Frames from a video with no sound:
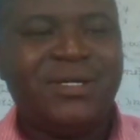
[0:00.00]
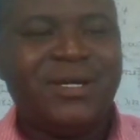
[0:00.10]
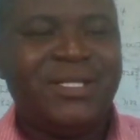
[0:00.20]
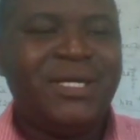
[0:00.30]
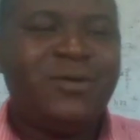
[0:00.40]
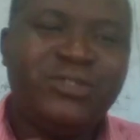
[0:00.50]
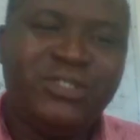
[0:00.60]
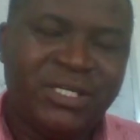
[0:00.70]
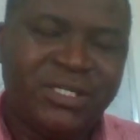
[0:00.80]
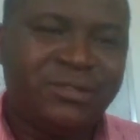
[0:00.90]
the
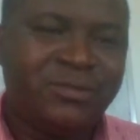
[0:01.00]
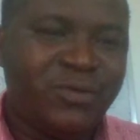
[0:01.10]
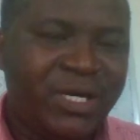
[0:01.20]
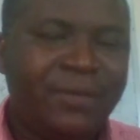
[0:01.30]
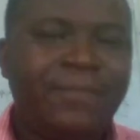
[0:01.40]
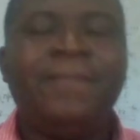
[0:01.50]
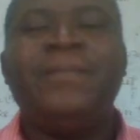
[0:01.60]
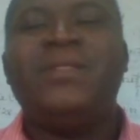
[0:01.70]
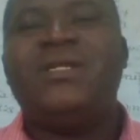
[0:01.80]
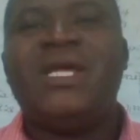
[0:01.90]
O.J.S. Okay.
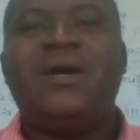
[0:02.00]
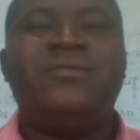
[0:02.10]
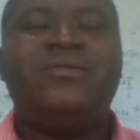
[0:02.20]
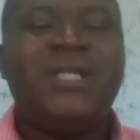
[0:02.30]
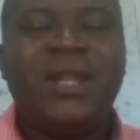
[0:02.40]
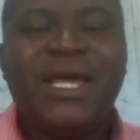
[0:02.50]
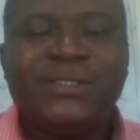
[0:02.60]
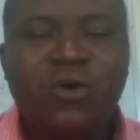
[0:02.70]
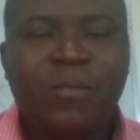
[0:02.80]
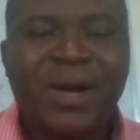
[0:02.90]
Now let's
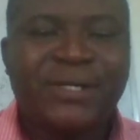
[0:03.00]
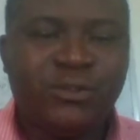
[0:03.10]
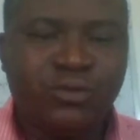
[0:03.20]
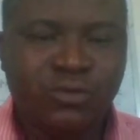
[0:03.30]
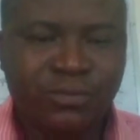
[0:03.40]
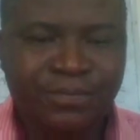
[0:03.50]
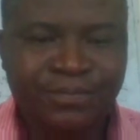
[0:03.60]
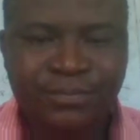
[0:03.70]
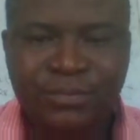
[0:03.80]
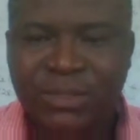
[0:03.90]
go back to,
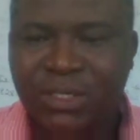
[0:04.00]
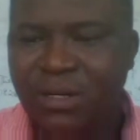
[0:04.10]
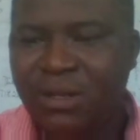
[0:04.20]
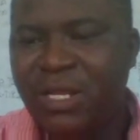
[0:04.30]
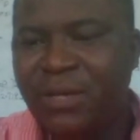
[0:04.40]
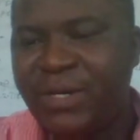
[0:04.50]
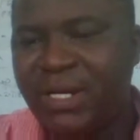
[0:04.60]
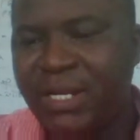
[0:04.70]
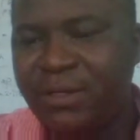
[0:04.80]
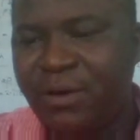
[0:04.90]
let me
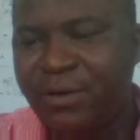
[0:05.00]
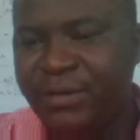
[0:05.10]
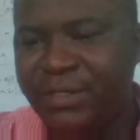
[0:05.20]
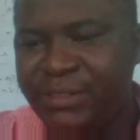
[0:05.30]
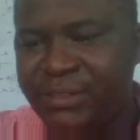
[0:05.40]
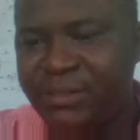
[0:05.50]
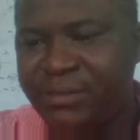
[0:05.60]
clean all this.